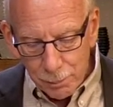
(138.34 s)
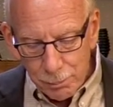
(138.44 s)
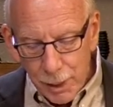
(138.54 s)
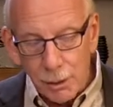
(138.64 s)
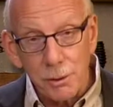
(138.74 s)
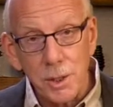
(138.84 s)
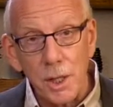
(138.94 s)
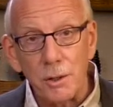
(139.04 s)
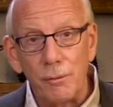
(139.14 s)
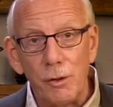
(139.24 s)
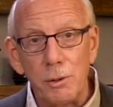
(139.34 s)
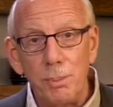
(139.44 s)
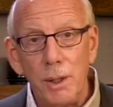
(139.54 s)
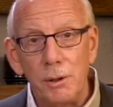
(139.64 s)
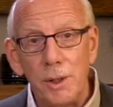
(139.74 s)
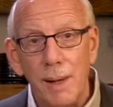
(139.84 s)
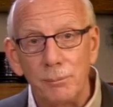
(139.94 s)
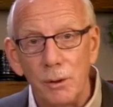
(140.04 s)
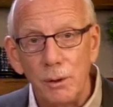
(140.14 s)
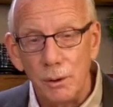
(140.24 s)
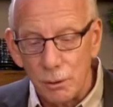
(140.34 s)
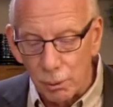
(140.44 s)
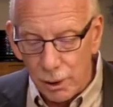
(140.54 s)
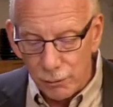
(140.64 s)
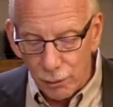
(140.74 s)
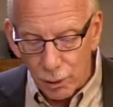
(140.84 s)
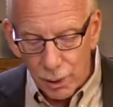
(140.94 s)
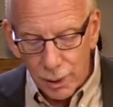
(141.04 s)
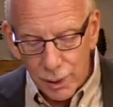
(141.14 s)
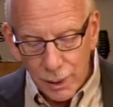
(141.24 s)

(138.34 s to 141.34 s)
Peter says in 1 Peter chapter 2, 24,